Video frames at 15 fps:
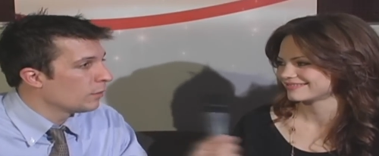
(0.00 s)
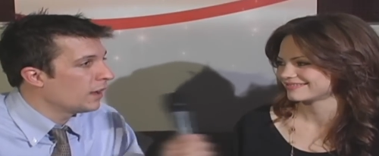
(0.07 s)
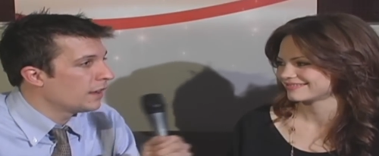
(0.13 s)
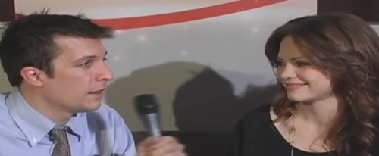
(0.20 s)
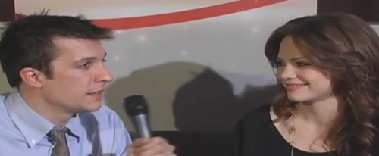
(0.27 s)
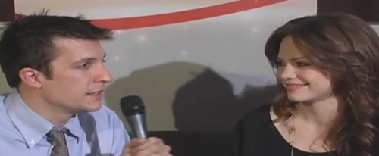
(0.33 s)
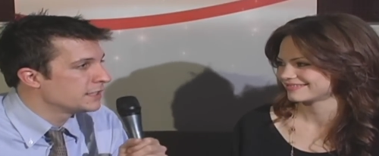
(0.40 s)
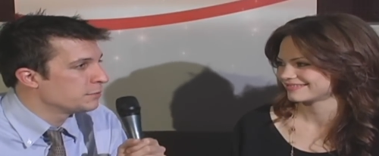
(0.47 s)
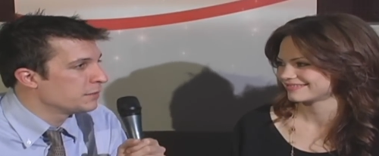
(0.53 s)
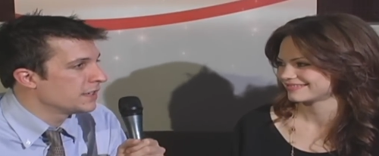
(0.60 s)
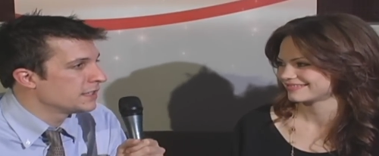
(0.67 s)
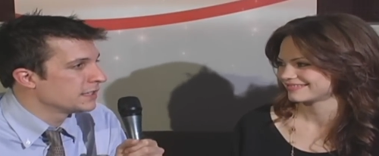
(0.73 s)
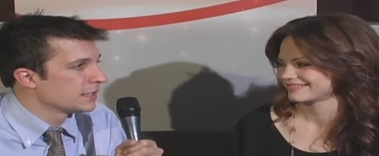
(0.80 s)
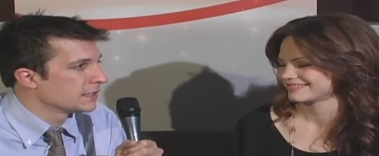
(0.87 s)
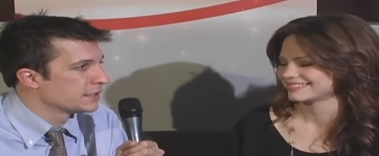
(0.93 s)
Speaker 1: Wow, that's
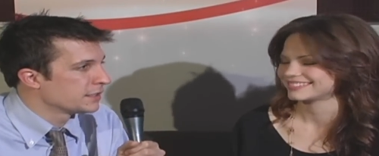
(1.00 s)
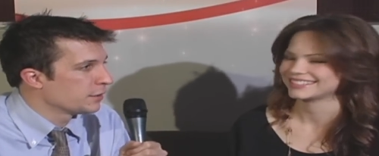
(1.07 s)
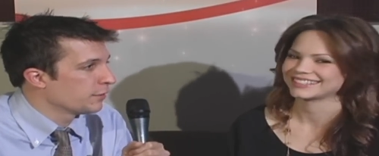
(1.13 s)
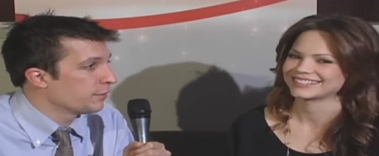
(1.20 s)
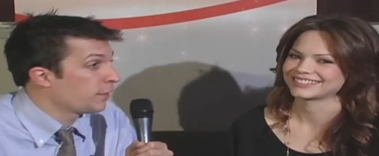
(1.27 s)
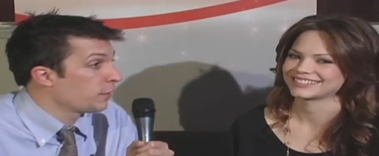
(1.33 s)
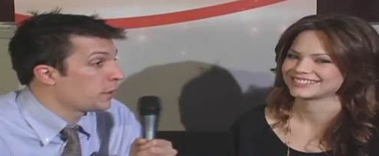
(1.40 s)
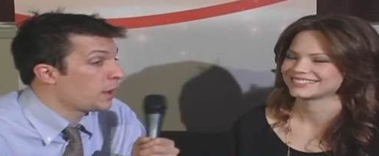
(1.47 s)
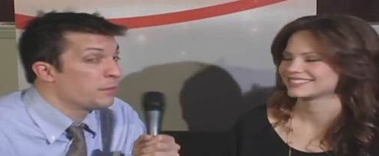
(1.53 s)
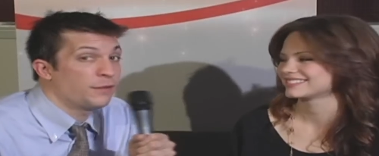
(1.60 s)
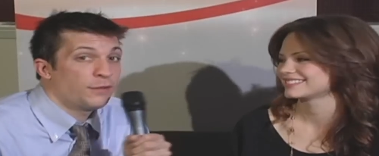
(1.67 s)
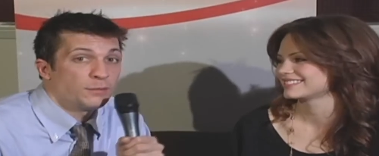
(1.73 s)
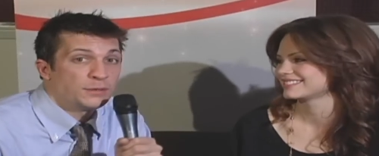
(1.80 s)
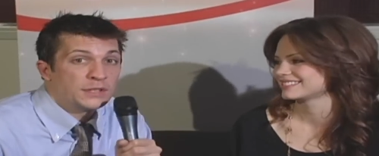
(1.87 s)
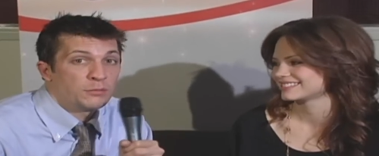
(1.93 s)
amazing. So, for
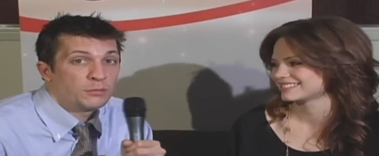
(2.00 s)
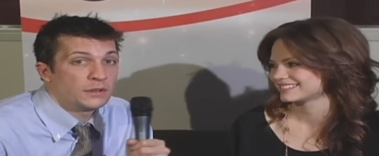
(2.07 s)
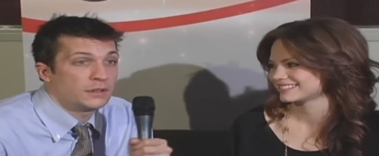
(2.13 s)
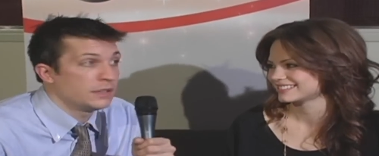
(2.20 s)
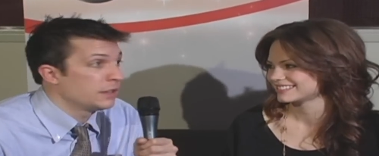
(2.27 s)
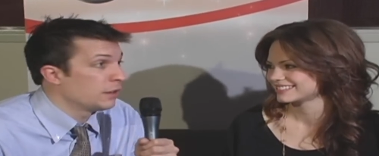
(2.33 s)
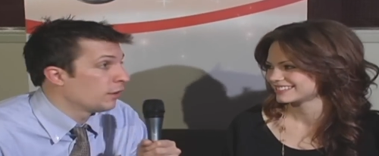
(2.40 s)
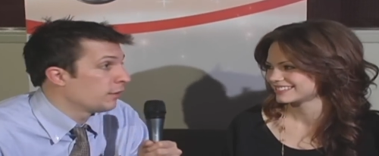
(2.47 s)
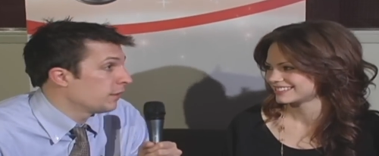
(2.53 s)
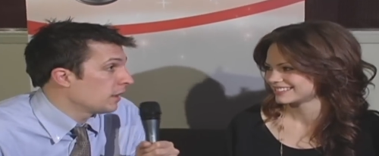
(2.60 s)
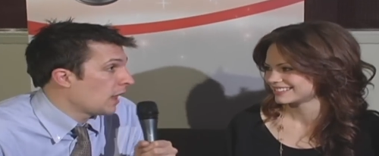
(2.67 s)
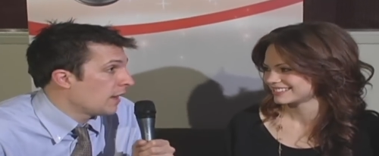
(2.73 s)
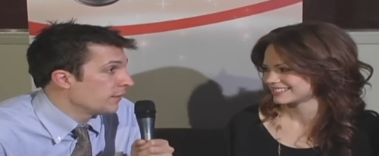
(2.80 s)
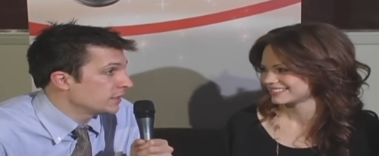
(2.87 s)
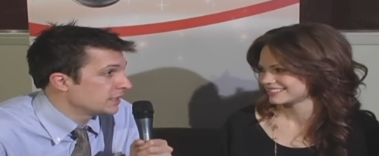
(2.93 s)
coming from someone, you know,
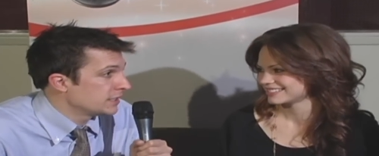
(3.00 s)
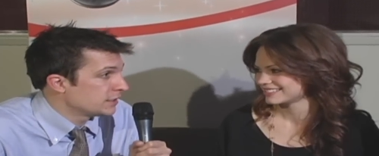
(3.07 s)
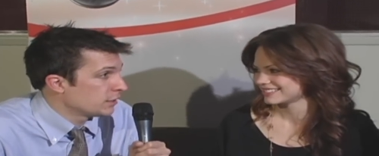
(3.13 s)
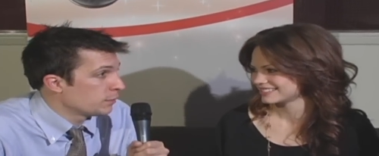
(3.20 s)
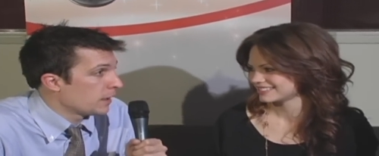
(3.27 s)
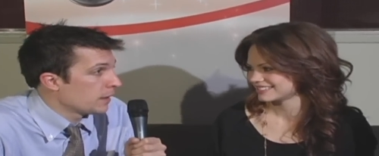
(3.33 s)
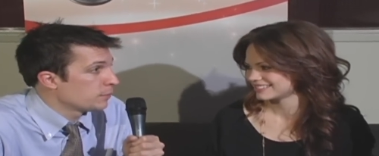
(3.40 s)
obviously soap